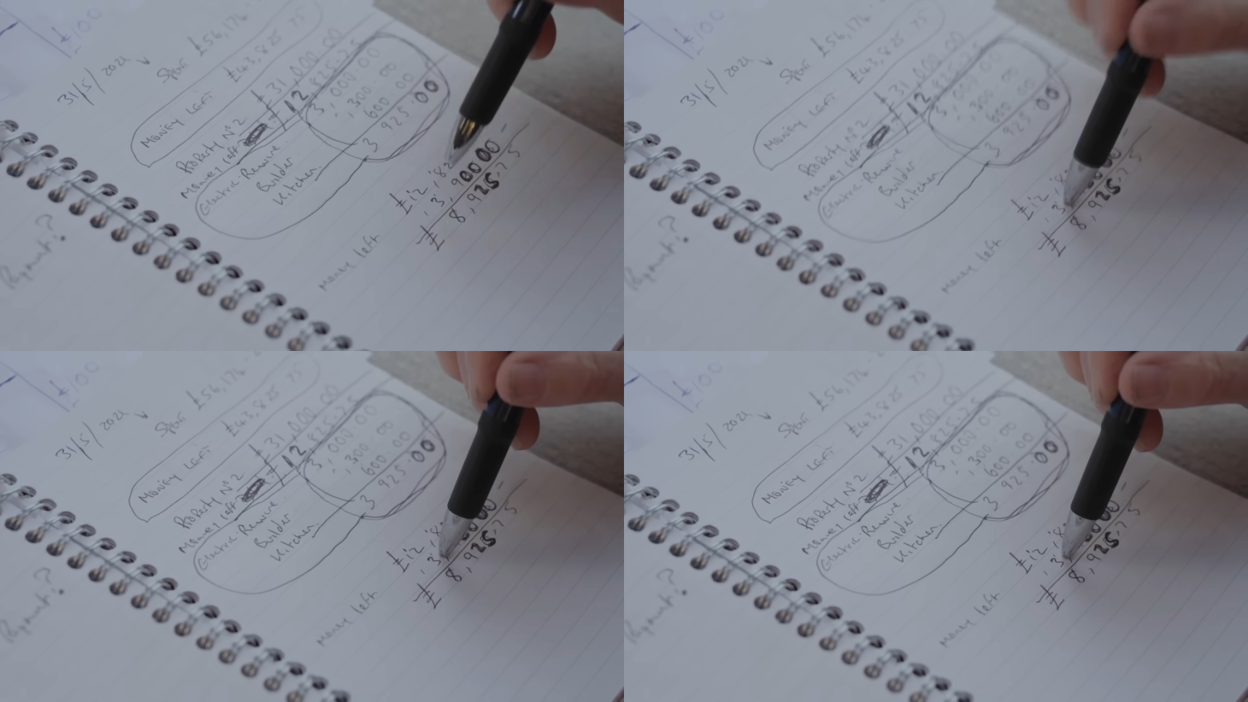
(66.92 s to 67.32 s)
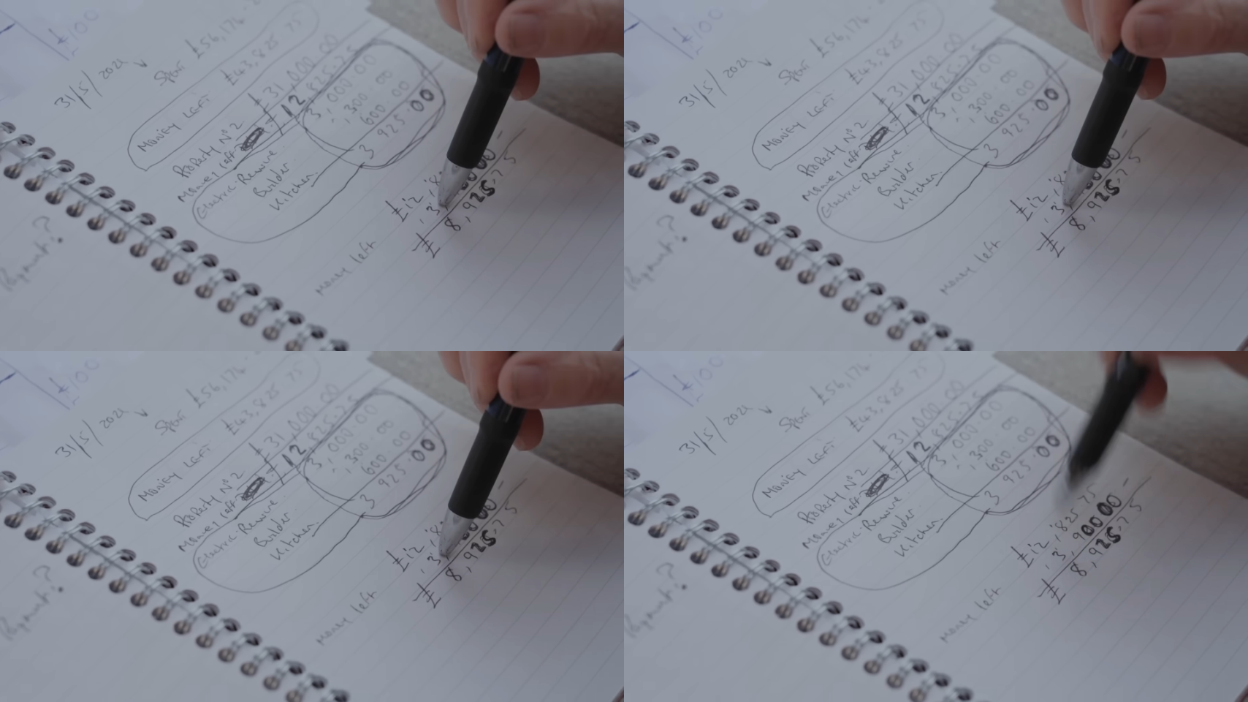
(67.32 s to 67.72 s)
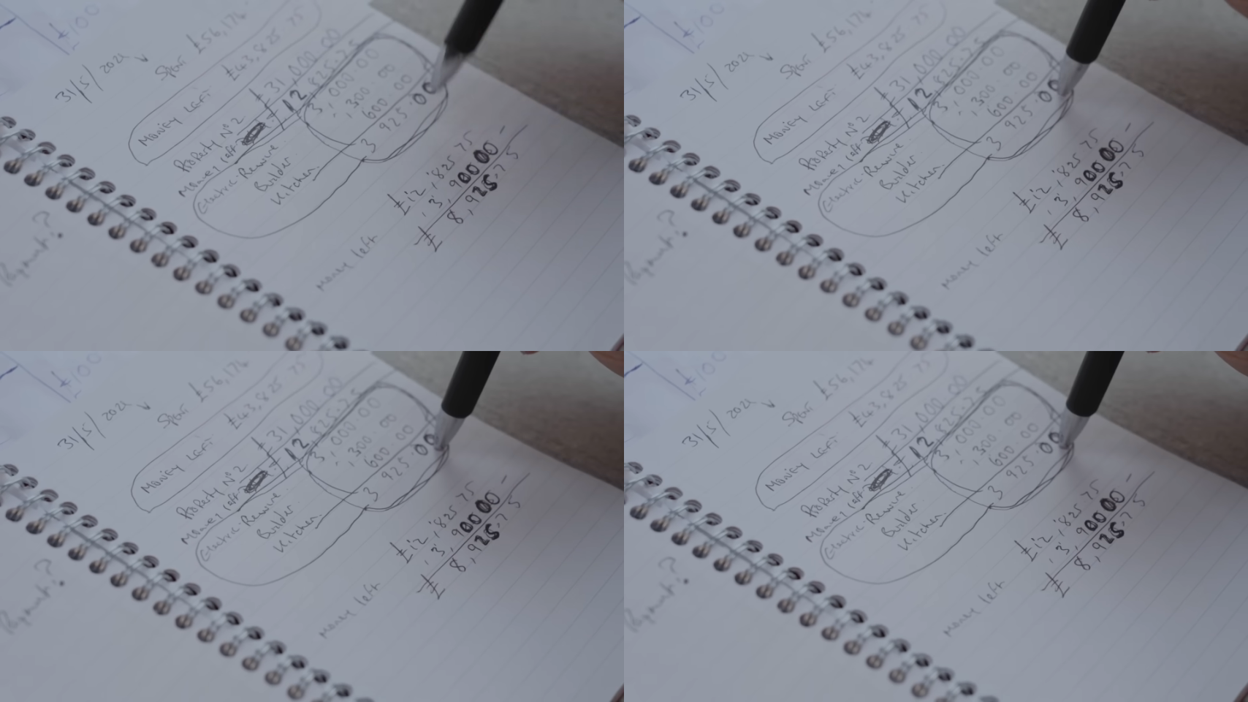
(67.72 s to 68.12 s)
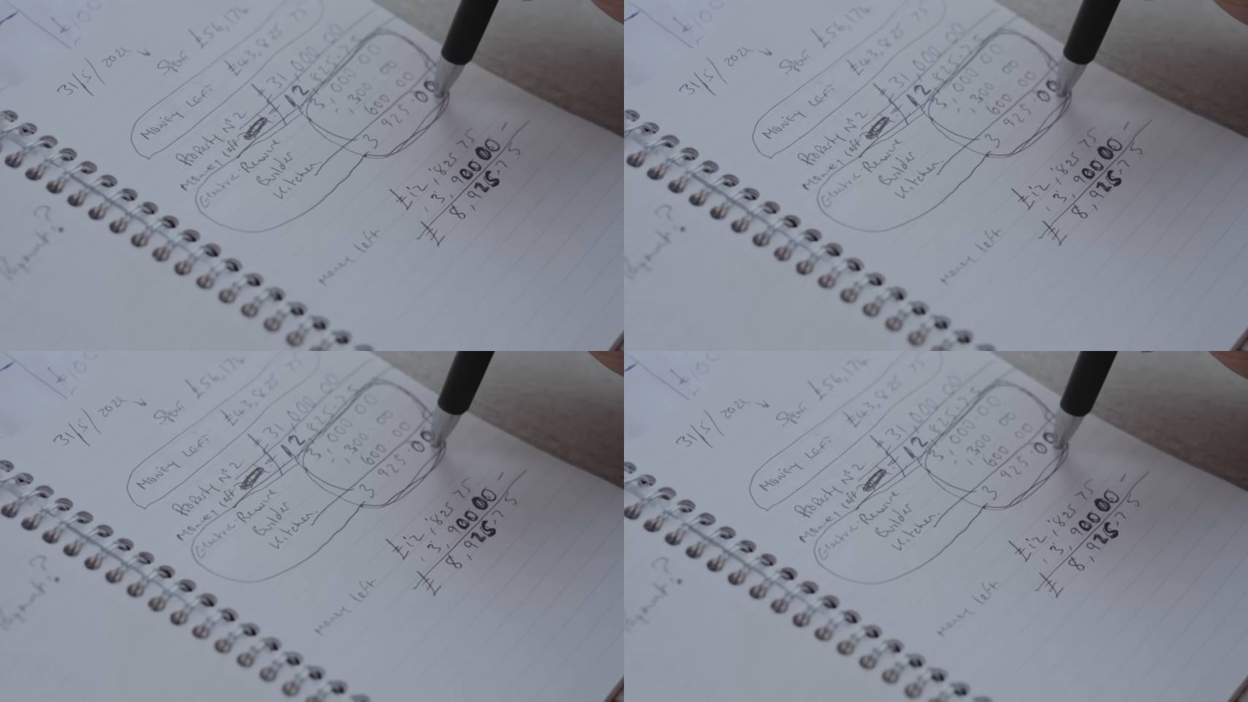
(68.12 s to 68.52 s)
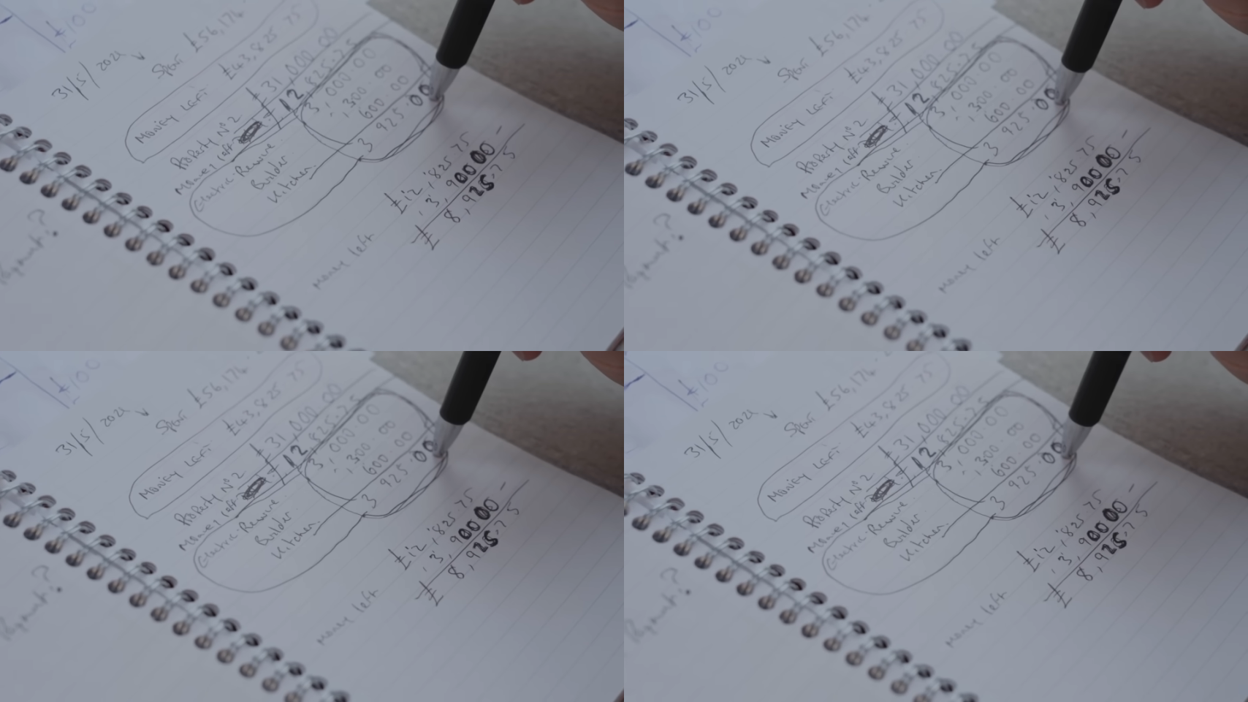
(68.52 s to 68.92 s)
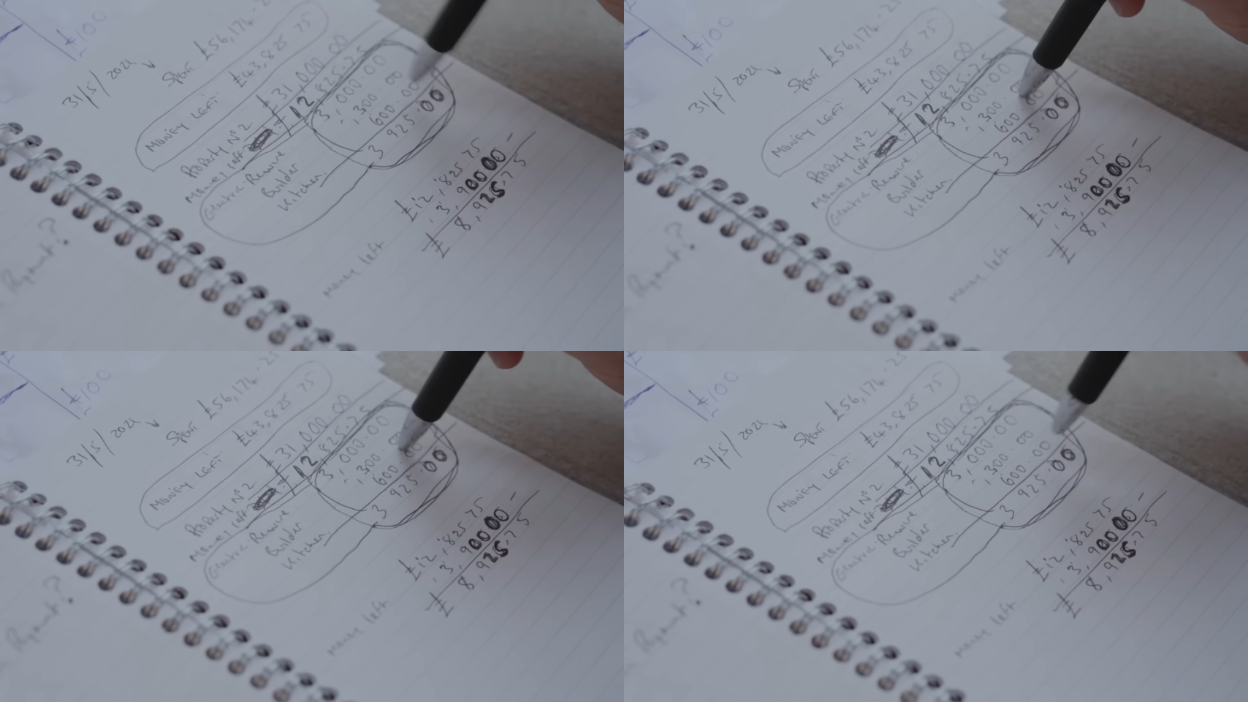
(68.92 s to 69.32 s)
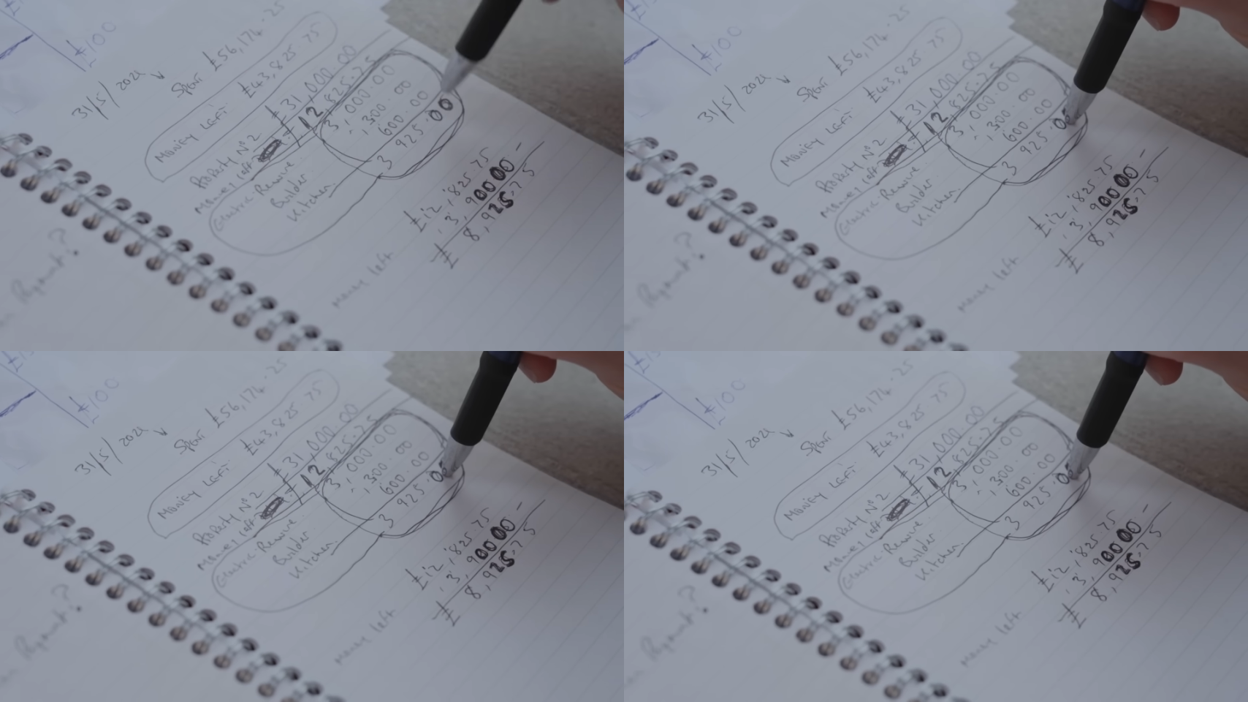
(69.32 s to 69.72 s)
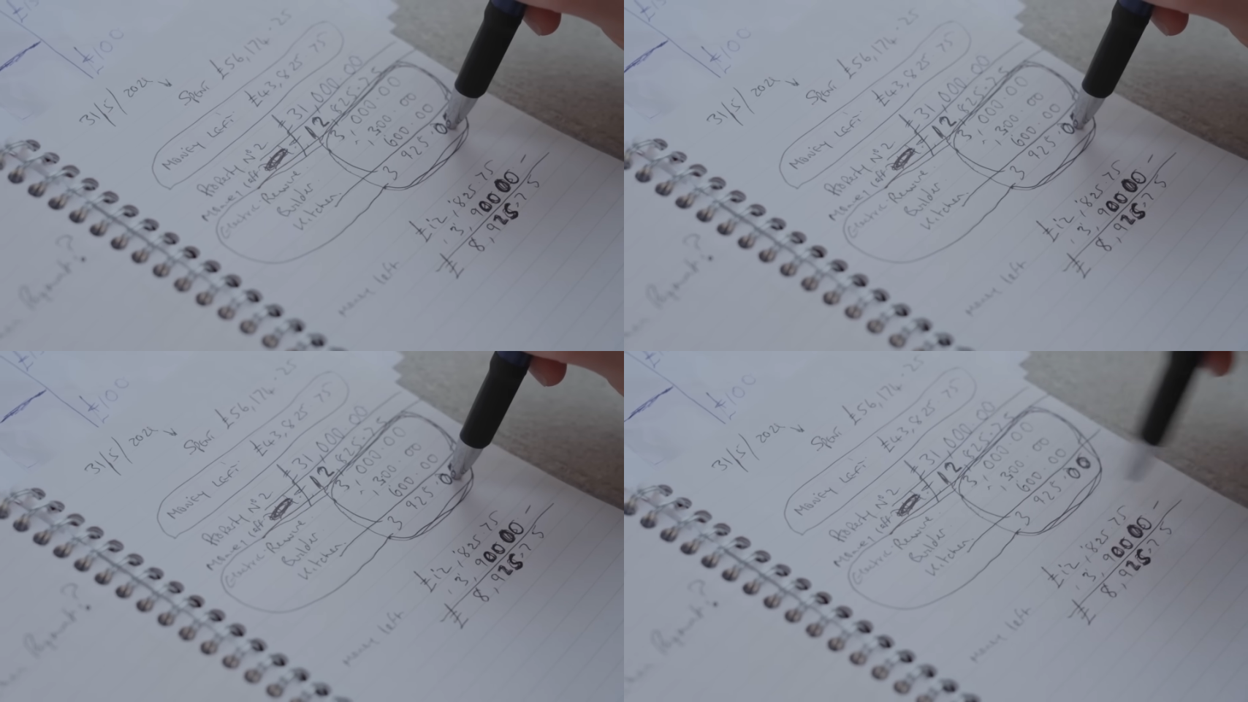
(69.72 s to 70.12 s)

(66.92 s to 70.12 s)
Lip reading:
Nobody's mouth can be seen.